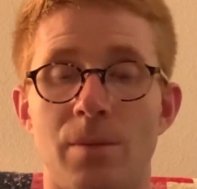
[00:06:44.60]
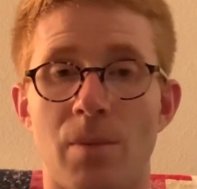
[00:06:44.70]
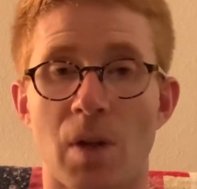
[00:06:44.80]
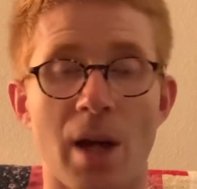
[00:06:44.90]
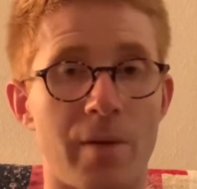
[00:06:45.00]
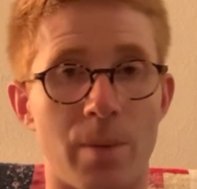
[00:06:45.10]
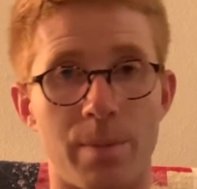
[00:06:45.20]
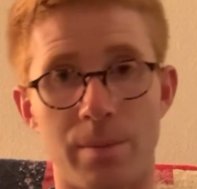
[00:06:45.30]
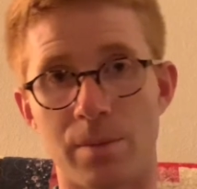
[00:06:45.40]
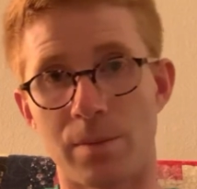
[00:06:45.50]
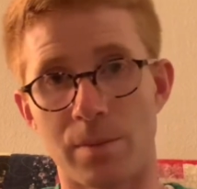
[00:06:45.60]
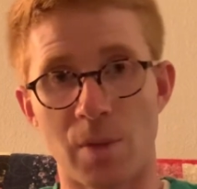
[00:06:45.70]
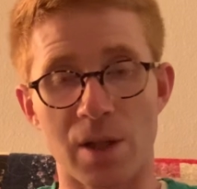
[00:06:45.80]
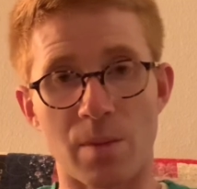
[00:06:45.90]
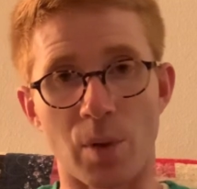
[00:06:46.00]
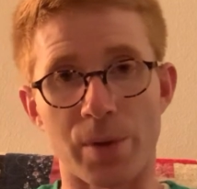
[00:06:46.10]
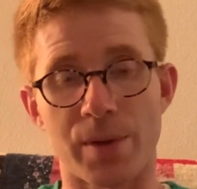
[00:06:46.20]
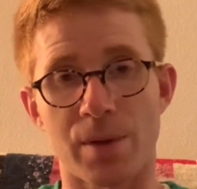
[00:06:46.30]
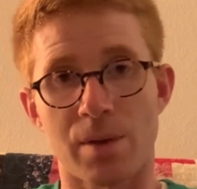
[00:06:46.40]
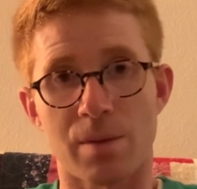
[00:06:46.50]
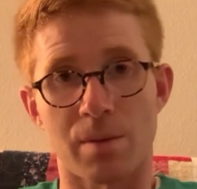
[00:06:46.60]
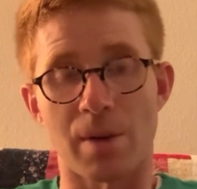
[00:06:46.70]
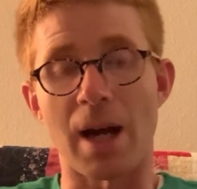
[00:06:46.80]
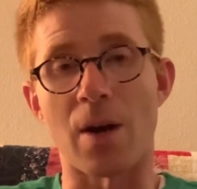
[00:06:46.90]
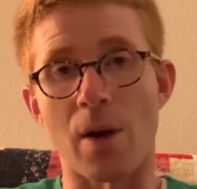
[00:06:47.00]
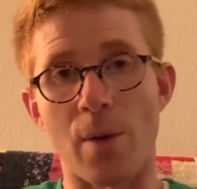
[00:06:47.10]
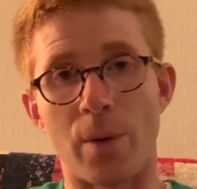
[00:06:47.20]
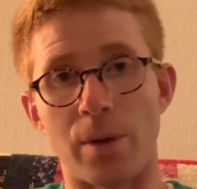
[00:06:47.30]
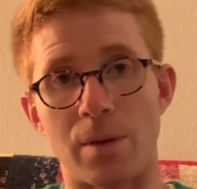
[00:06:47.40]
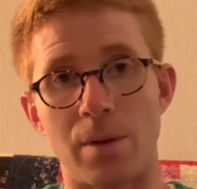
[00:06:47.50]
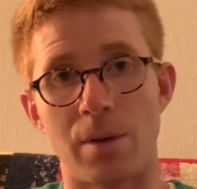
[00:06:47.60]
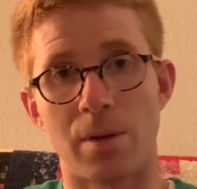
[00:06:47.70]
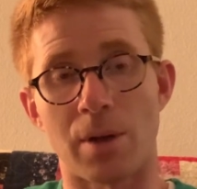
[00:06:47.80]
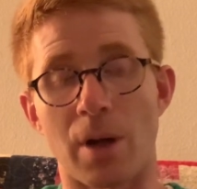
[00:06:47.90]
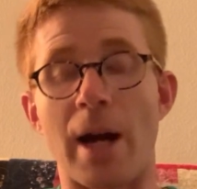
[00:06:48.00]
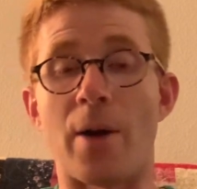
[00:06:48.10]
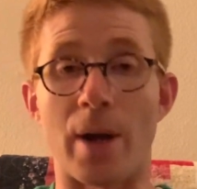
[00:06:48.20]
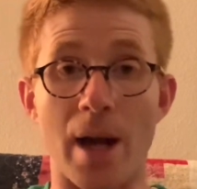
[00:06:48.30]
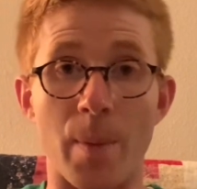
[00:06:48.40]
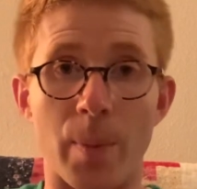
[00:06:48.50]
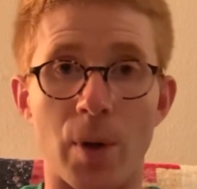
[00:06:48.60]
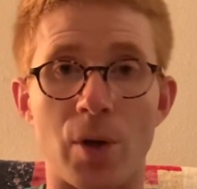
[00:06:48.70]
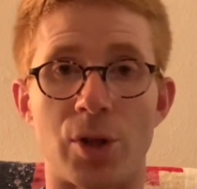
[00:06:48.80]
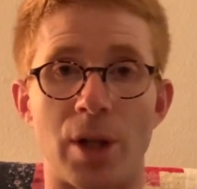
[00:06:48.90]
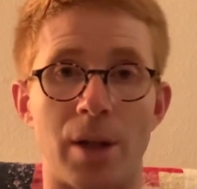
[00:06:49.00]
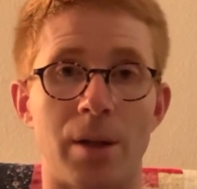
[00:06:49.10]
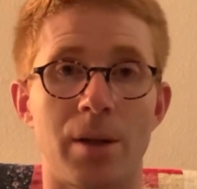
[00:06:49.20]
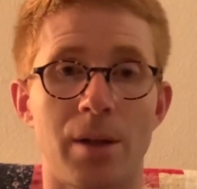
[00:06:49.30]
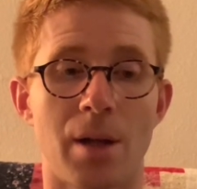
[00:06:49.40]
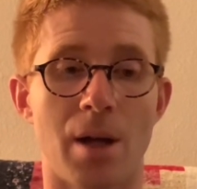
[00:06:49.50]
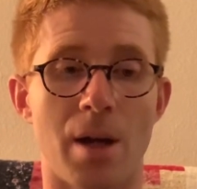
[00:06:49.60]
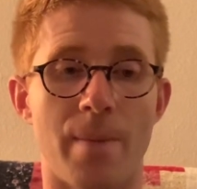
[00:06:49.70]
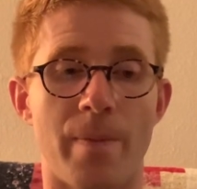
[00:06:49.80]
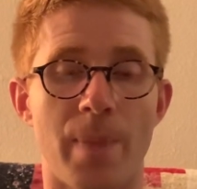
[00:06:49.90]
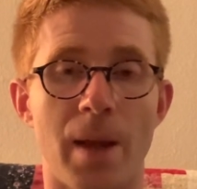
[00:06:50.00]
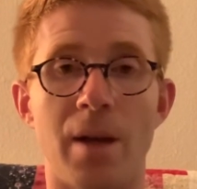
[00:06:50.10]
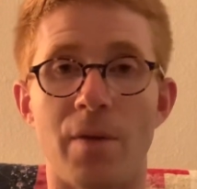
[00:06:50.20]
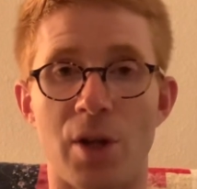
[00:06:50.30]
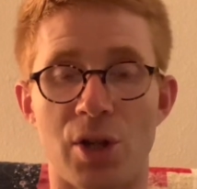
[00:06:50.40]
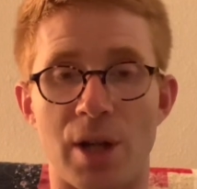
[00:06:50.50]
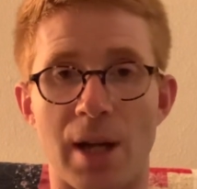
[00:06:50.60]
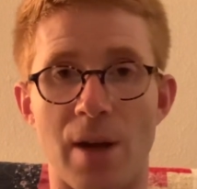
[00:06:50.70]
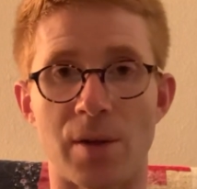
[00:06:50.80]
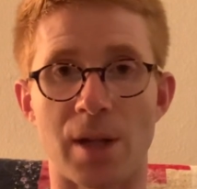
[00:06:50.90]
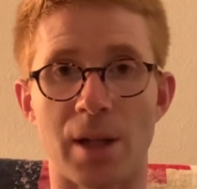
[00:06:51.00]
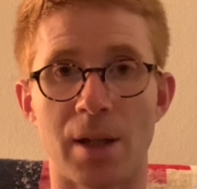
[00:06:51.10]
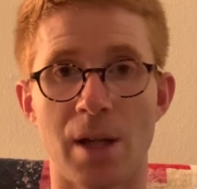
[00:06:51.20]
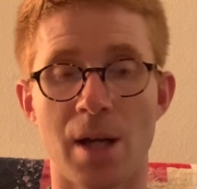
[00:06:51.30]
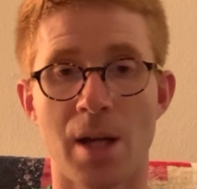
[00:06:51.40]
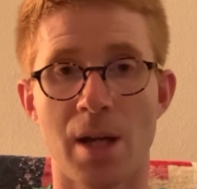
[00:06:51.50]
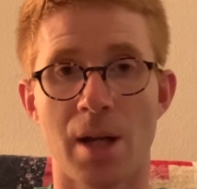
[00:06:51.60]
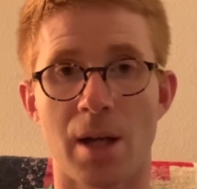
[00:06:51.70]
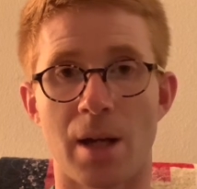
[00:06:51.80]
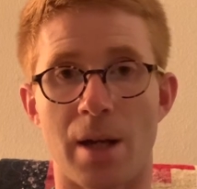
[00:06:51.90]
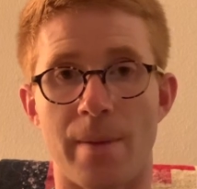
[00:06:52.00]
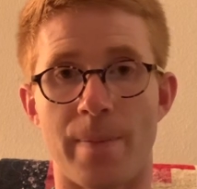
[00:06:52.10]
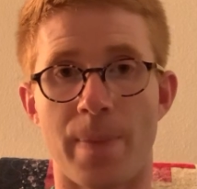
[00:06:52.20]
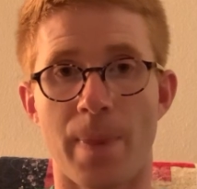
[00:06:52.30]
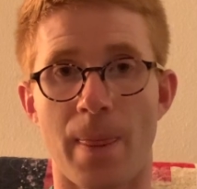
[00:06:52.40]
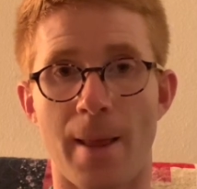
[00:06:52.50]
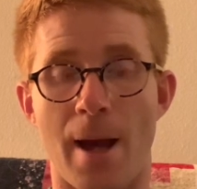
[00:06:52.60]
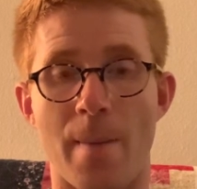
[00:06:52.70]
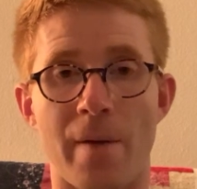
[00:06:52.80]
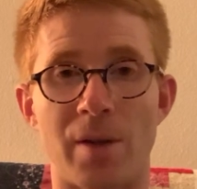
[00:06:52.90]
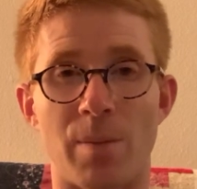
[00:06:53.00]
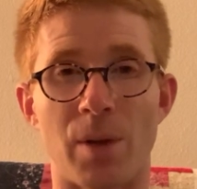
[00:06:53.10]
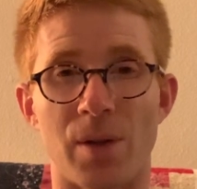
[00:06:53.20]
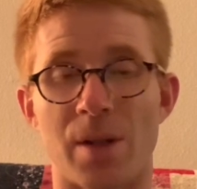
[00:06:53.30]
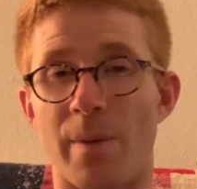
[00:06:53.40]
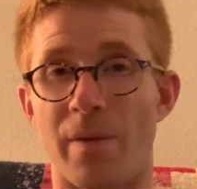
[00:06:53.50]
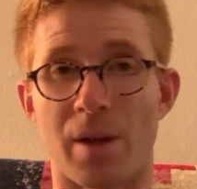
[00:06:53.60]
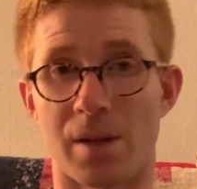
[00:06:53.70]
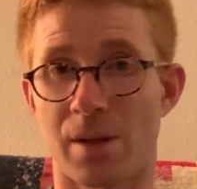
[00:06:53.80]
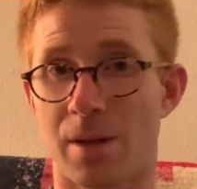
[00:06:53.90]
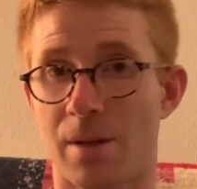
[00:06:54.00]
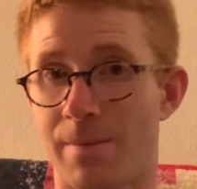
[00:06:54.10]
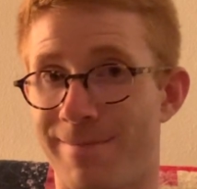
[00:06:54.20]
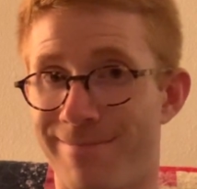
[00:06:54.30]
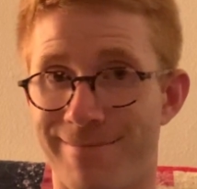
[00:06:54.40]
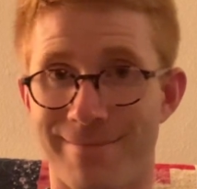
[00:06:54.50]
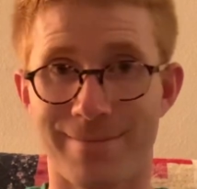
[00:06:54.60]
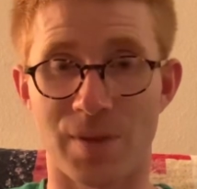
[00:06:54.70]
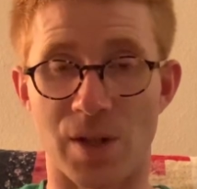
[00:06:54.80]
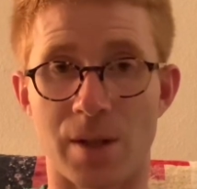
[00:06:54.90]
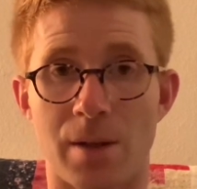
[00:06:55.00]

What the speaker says: kind of a nuts and bolts how I am approaching innovation accounting. I'm having to build some of this just